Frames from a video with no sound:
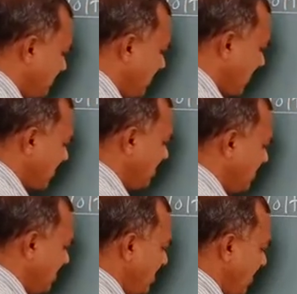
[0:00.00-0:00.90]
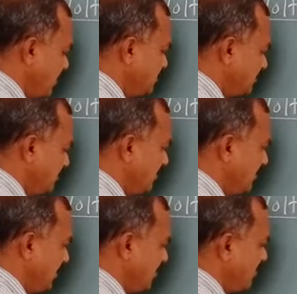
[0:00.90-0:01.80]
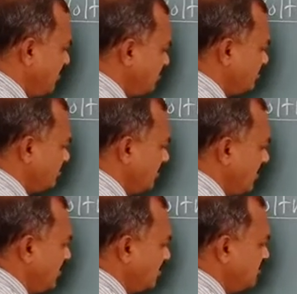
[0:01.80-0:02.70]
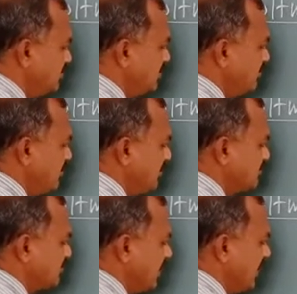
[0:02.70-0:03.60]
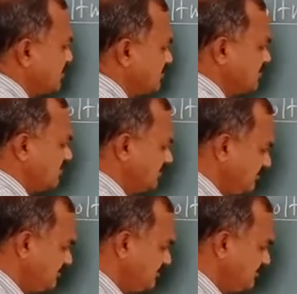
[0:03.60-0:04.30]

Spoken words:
by Ig equal to G plus X.